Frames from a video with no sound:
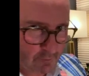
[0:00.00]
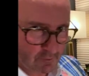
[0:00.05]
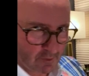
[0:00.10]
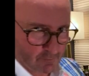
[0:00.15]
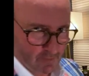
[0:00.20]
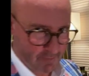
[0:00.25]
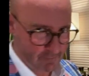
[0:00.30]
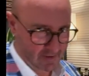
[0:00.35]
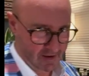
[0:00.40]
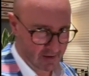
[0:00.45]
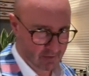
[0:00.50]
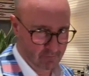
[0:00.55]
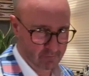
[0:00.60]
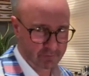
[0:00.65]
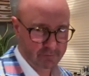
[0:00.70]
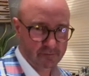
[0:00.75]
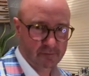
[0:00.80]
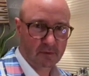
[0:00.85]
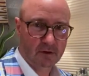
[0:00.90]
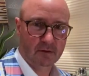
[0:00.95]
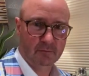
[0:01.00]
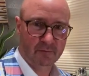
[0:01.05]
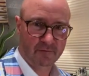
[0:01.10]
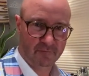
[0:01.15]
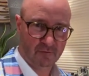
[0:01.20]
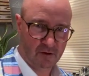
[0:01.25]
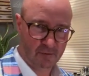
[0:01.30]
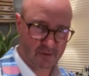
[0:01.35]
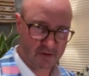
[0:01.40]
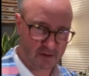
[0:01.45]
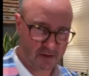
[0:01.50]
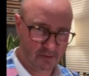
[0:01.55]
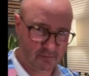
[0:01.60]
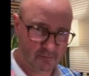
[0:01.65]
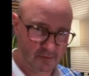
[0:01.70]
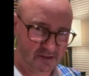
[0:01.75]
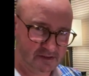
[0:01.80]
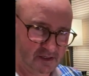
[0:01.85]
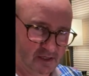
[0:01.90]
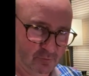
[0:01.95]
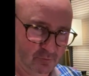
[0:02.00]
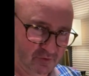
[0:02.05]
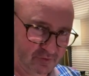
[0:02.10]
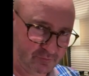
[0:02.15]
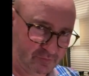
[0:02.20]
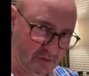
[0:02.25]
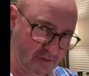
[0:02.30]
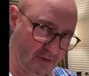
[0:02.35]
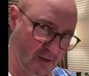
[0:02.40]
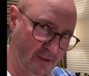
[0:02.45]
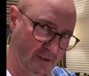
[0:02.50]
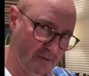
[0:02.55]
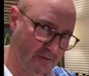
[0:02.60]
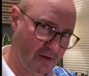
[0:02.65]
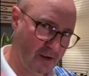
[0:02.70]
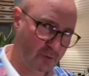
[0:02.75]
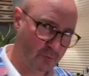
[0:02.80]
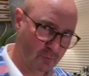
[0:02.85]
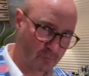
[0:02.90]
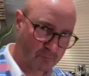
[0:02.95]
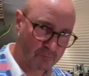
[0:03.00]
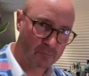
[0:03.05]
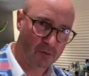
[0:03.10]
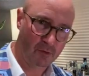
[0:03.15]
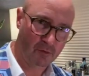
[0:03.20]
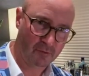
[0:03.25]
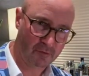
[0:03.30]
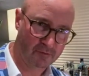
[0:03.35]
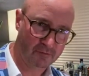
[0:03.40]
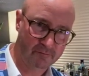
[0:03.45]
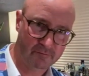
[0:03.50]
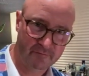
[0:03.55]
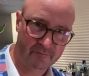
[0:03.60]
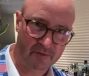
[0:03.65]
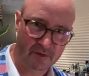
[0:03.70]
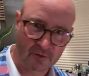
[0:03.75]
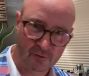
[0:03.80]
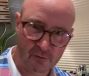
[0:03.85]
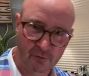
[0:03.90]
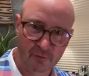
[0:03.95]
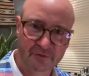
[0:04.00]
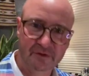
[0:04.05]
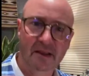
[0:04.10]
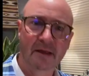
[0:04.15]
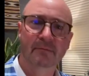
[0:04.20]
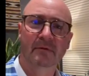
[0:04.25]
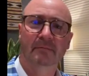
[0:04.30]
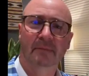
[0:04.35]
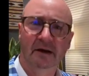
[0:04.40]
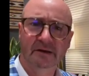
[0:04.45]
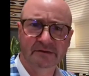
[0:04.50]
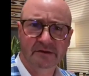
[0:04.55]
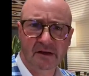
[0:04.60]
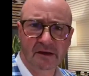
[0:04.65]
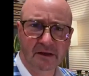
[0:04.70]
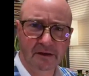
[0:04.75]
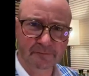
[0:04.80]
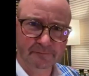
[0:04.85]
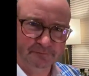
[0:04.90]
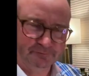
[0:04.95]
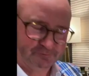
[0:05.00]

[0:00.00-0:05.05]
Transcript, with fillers: way back again, before I became Martini Whisperer, I had a blog thing called Kemba Martini